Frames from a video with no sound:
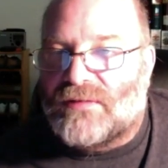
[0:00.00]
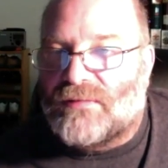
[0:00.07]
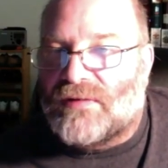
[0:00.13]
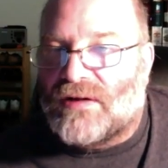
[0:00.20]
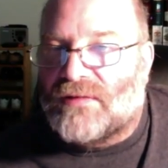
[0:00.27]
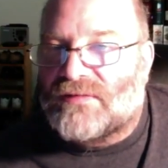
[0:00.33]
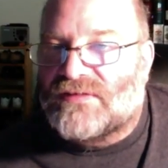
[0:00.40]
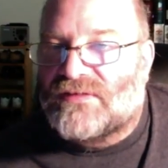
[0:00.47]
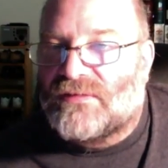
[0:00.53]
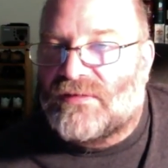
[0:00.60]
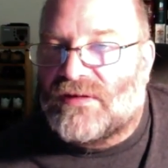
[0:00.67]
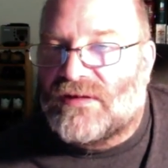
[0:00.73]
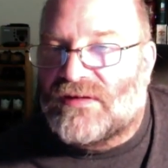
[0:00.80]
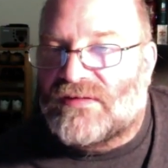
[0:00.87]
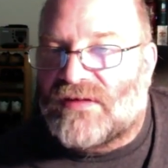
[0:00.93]
What I was
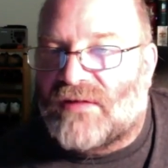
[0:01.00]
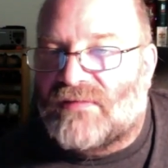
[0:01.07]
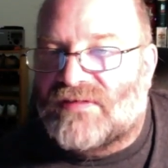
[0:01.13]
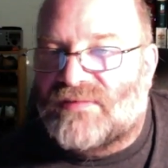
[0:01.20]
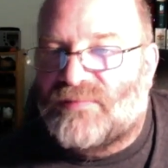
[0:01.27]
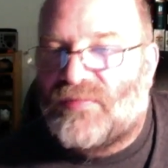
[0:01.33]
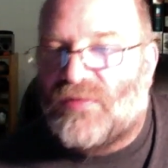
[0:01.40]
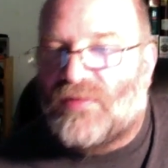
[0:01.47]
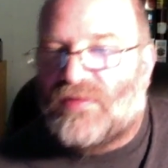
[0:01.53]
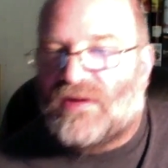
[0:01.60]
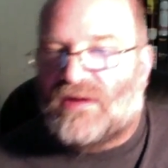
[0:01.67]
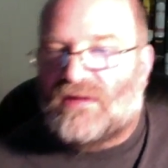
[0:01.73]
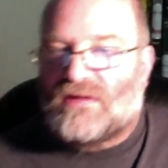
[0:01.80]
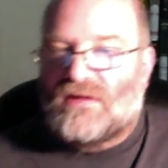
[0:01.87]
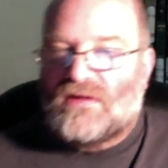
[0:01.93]
doing is I was
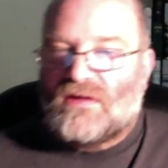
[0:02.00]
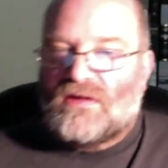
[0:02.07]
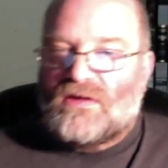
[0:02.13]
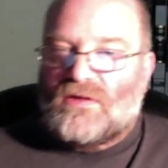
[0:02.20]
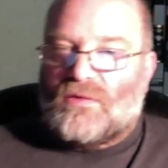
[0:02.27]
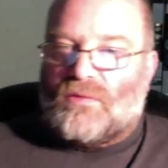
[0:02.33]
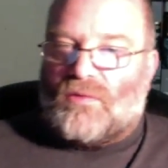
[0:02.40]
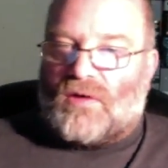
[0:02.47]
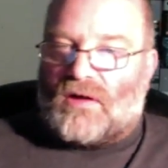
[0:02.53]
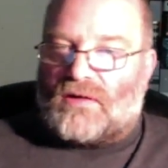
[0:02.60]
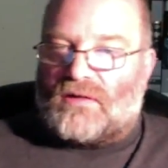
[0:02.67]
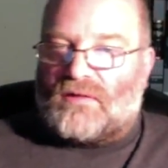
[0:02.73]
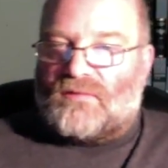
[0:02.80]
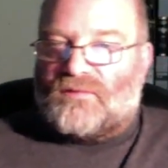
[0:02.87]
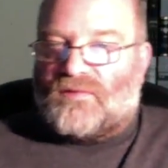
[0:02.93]
pouring
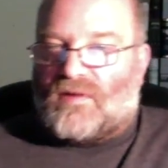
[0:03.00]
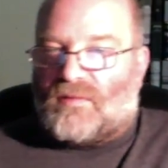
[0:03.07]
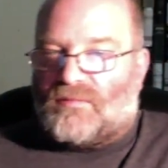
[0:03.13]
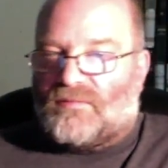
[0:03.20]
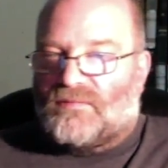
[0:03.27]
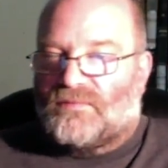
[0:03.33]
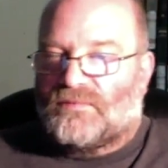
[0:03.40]
water from